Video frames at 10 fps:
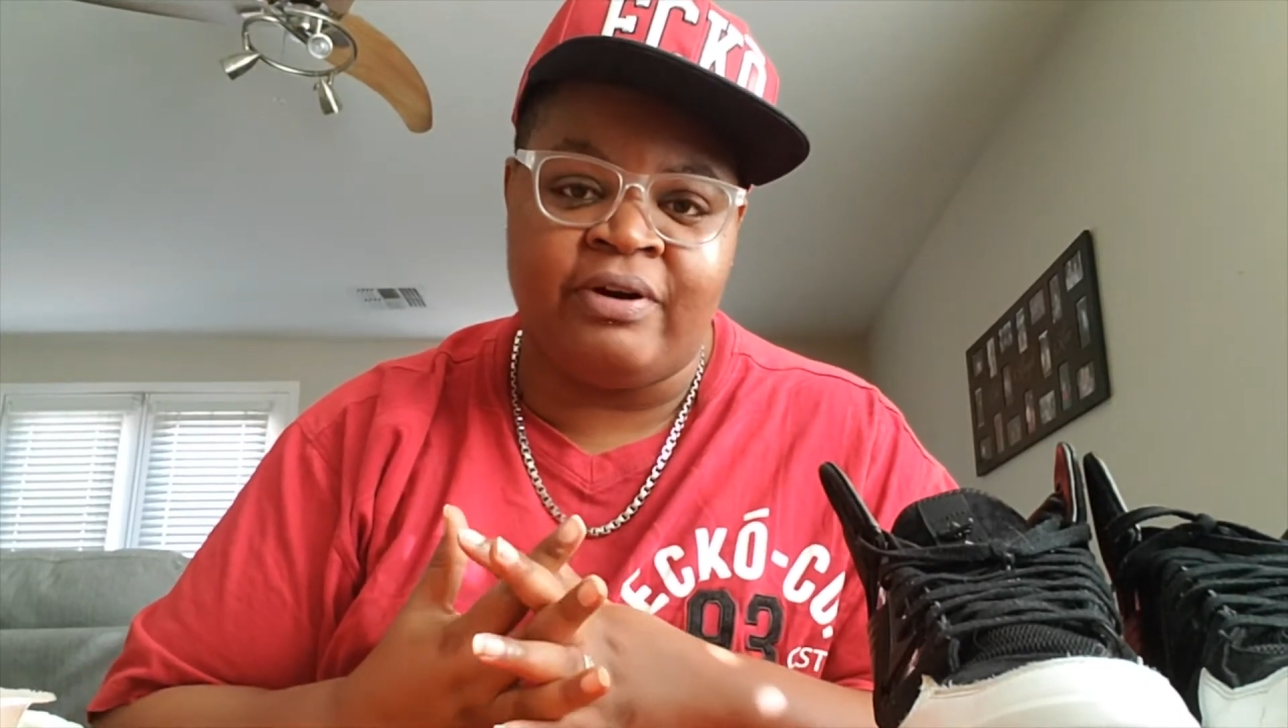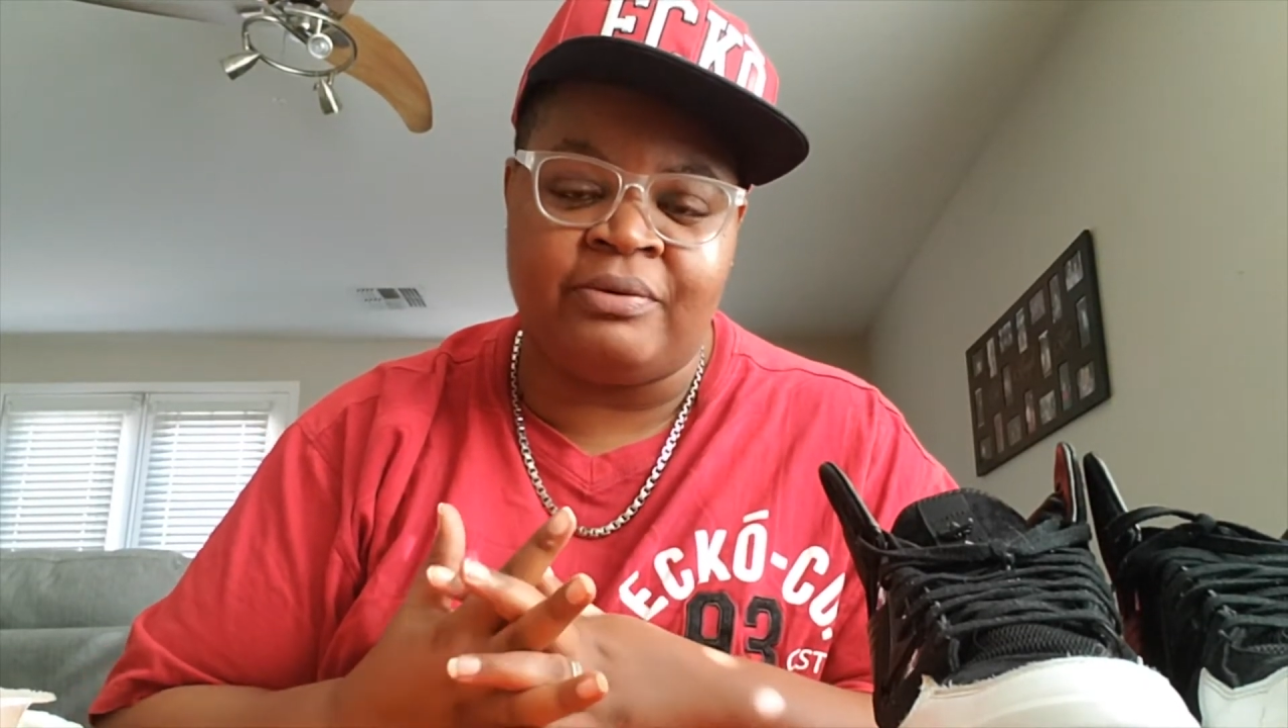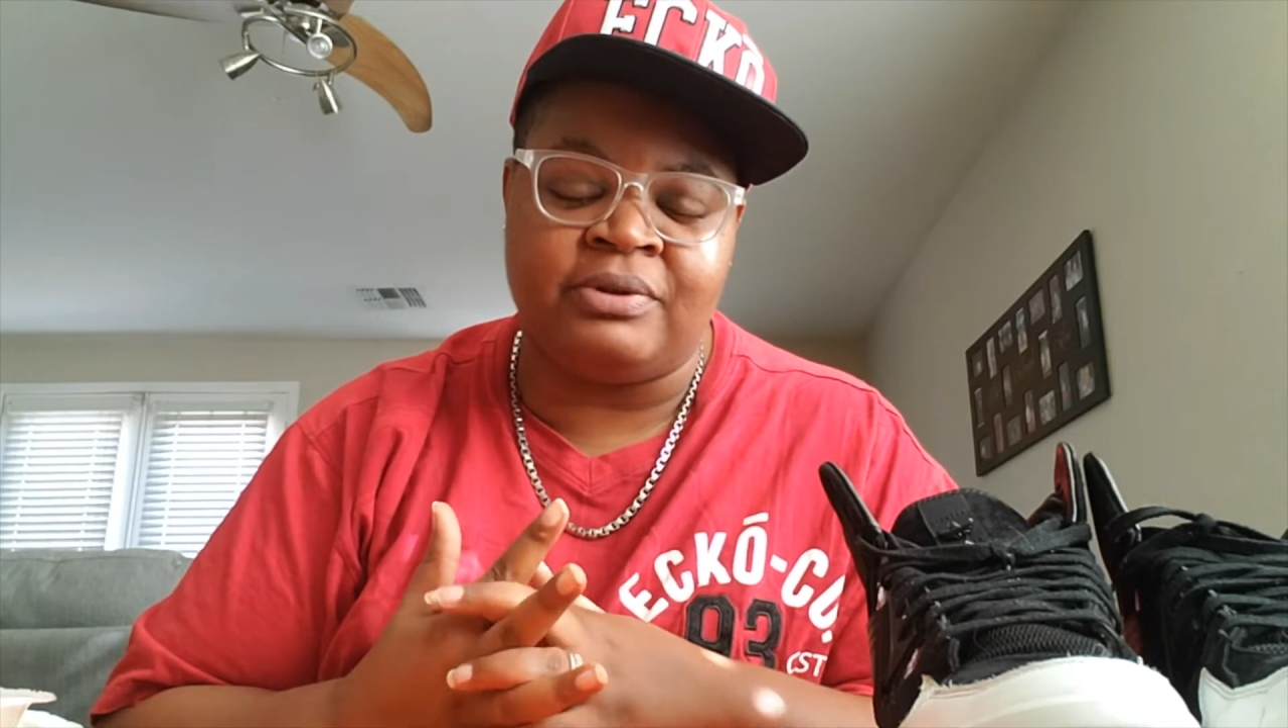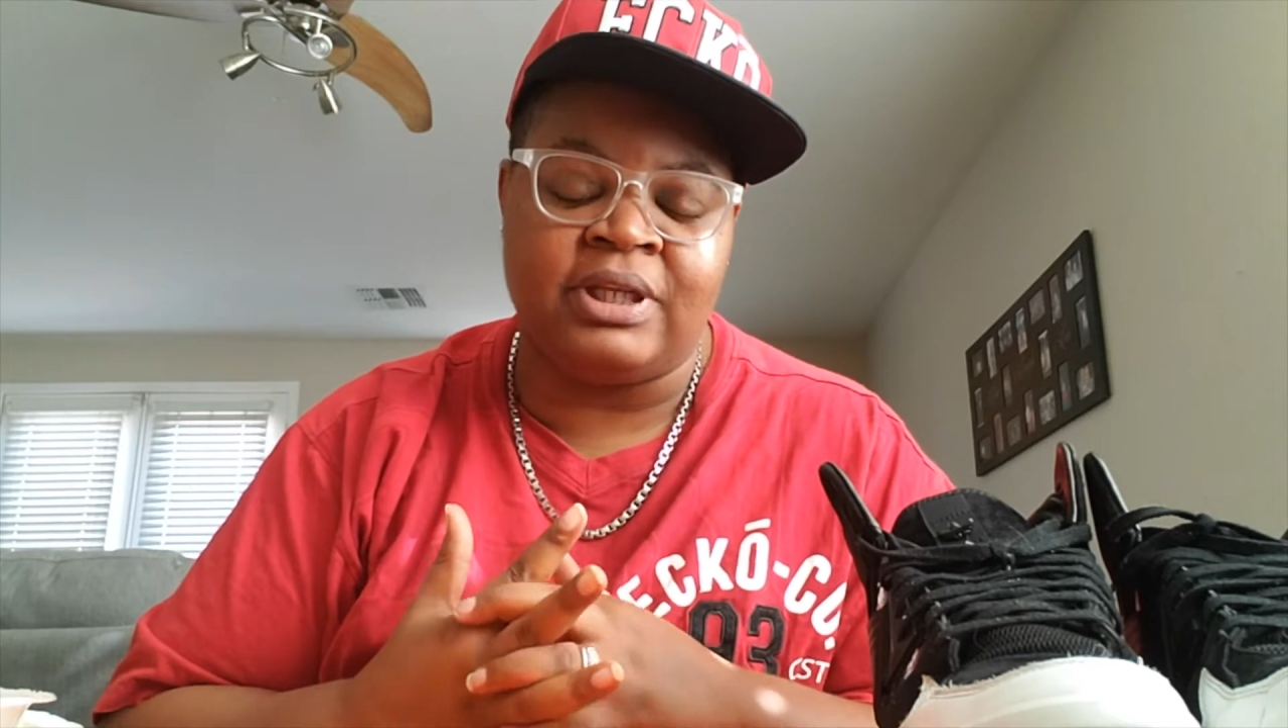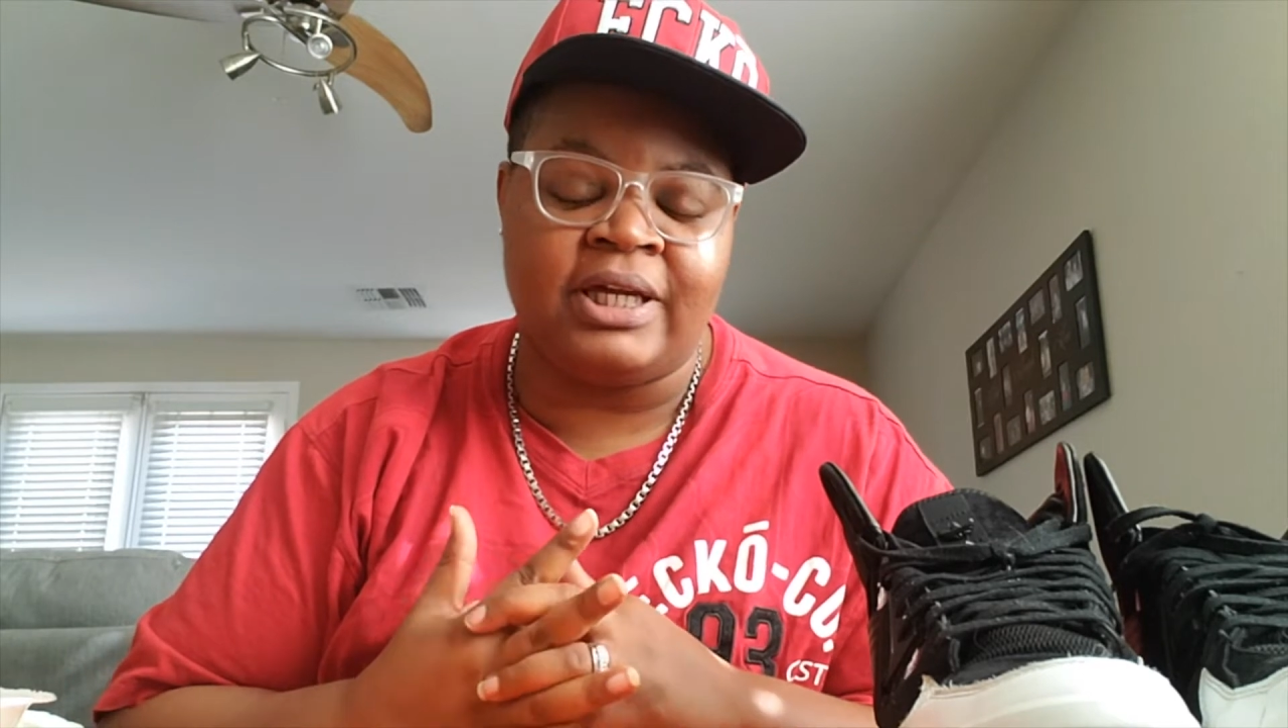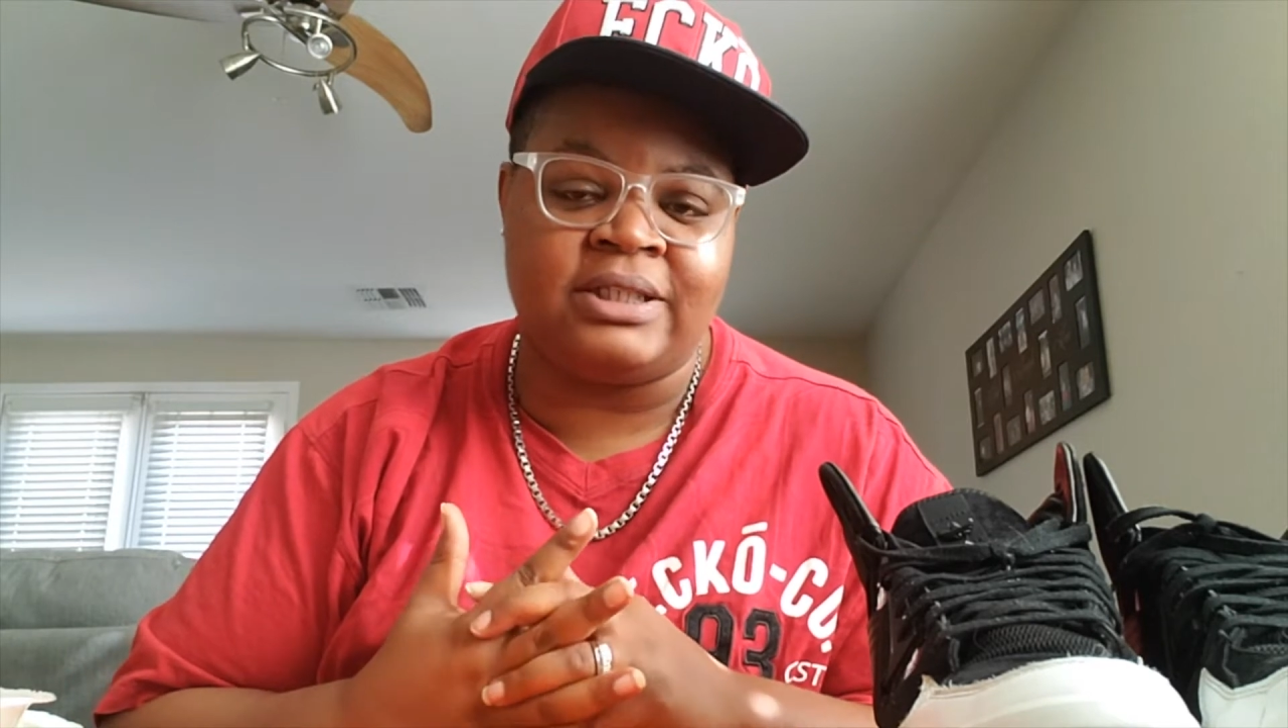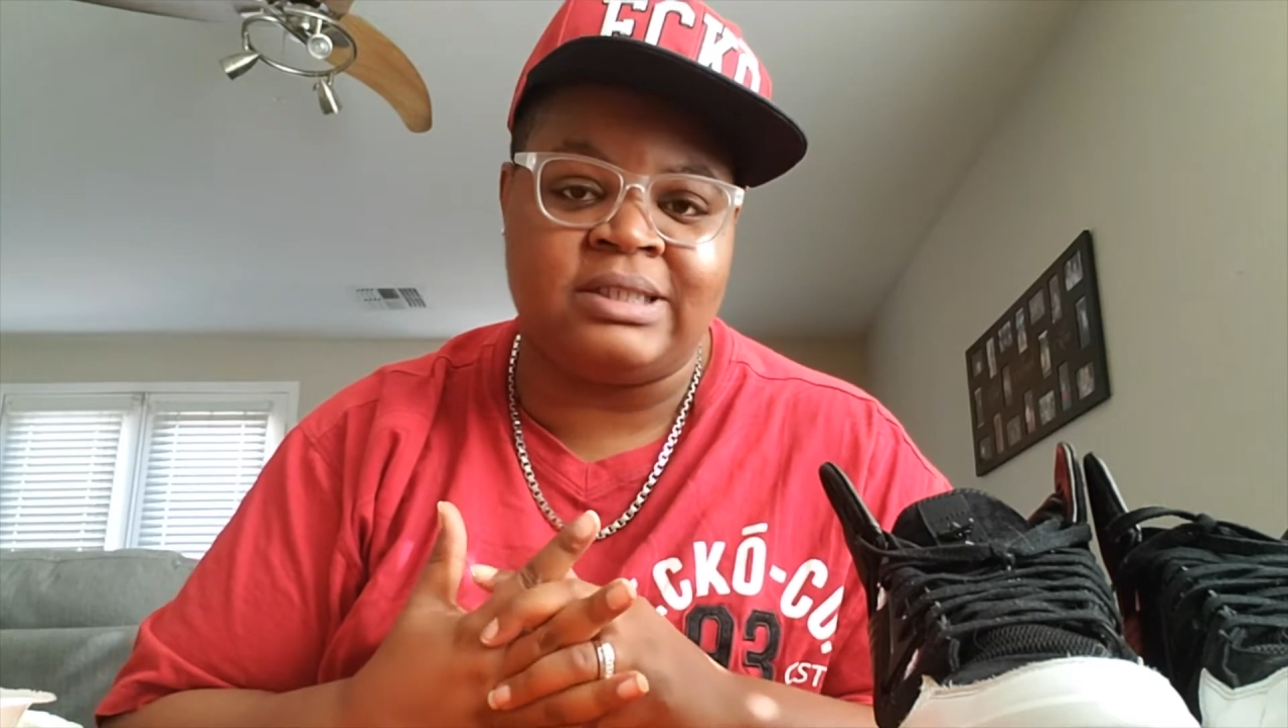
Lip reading: I would like